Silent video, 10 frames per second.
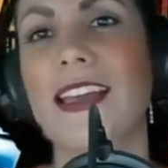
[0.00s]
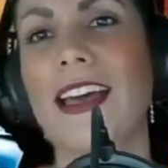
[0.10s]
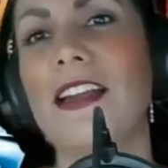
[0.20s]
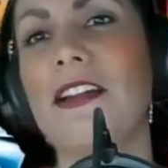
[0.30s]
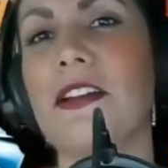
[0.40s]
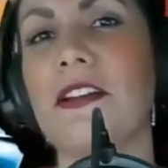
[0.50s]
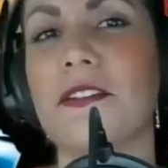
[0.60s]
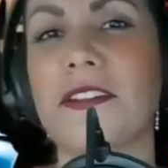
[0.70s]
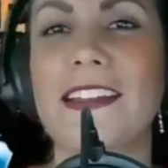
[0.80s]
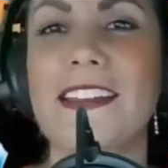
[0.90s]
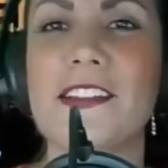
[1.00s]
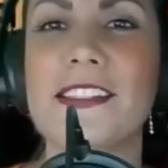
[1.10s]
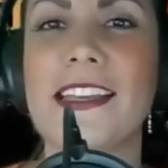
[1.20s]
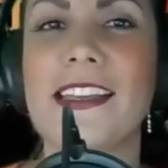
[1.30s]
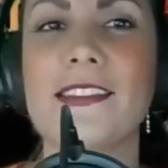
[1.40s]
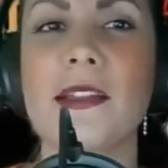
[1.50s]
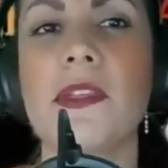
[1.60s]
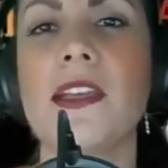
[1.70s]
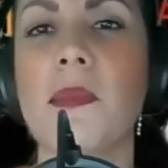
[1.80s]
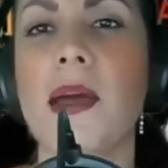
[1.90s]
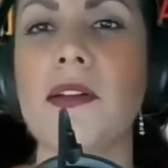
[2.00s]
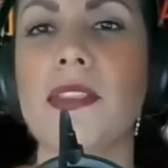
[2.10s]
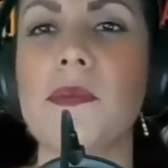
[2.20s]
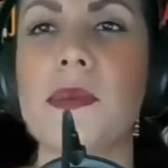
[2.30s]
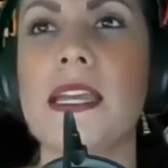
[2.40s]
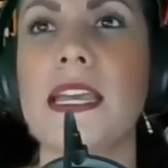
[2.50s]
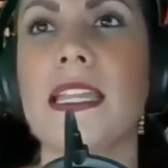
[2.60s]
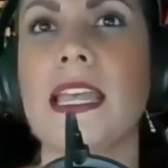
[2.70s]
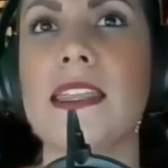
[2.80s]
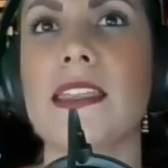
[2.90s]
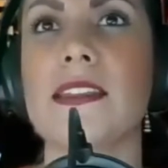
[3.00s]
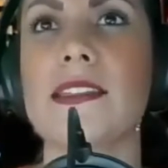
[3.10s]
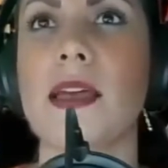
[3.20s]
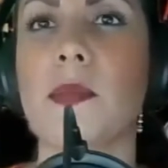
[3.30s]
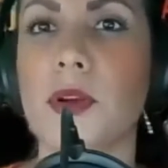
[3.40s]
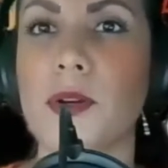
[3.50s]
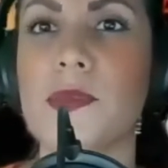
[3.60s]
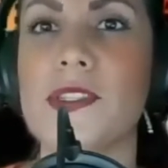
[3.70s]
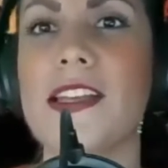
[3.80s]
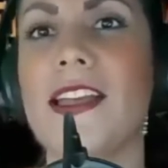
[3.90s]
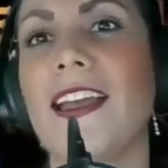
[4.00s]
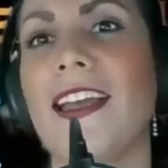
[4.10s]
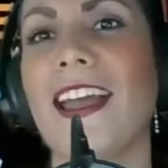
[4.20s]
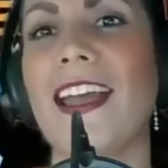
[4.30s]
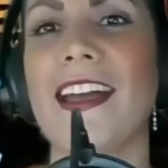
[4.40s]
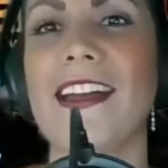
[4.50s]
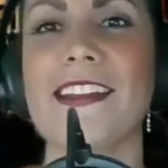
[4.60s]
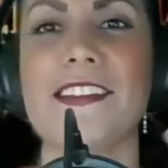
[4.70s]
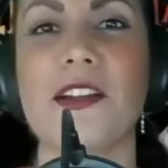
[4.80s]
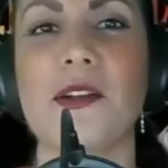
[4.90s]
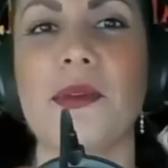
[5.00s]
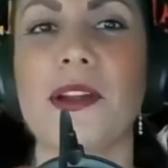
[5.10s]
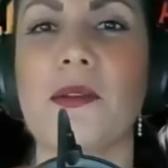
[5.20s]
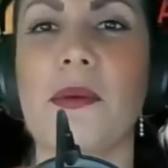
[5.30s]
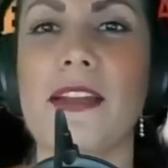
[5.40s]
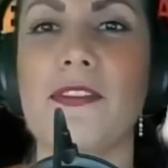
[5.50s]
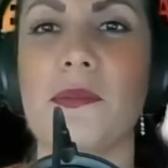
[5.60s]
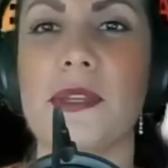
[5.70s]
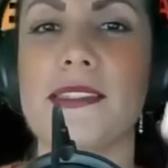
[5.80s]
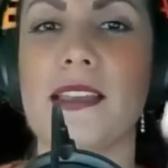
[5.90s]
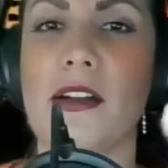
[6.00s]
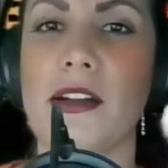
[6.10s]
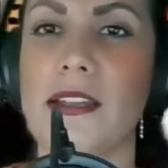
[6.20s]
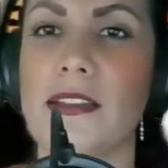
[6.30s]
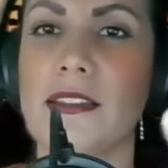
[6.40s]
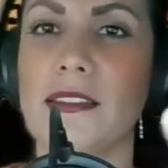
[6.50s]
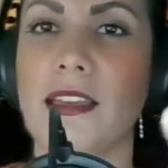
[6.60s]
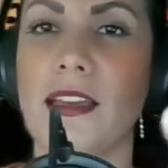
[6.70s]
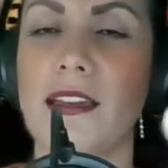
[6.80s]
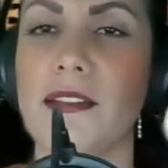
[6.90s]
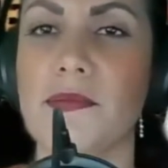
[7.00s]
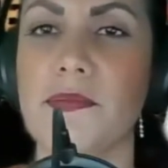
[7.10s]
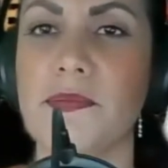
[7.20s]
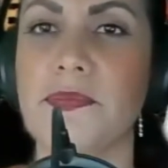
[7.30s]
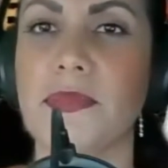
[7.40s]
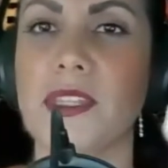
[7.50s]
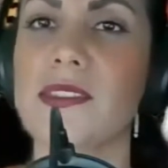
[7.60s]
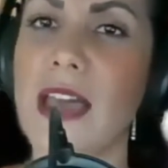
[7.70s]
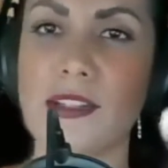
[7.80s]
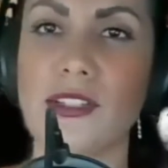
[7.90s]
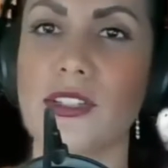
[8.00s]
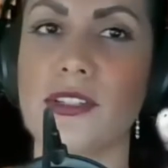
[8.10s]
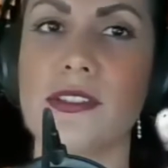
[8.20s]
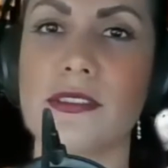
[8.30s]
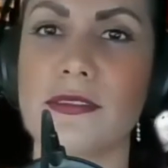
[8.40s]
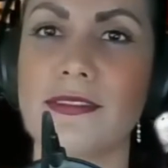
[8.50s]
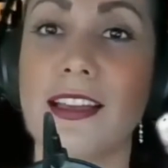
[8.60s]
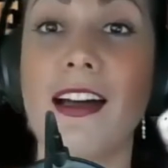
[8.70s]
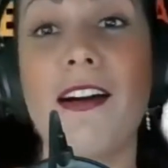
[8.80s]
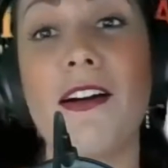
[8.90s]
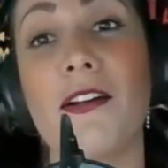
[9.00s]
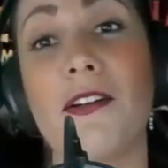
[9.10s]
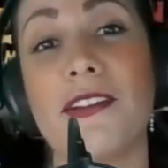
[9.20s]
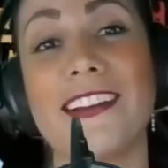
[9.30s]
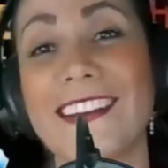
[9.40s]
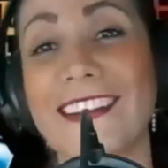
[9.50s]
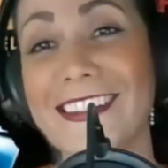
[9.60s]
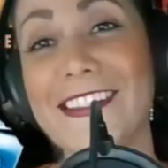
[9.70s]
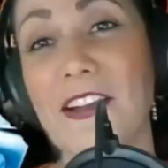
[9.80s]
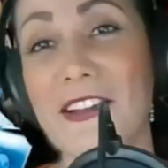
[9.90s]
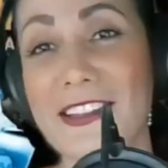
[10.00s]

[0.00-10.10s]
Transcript: I don't know. There's like something about like being in like the suburbs and, running away from these scary slashers. Oh, scary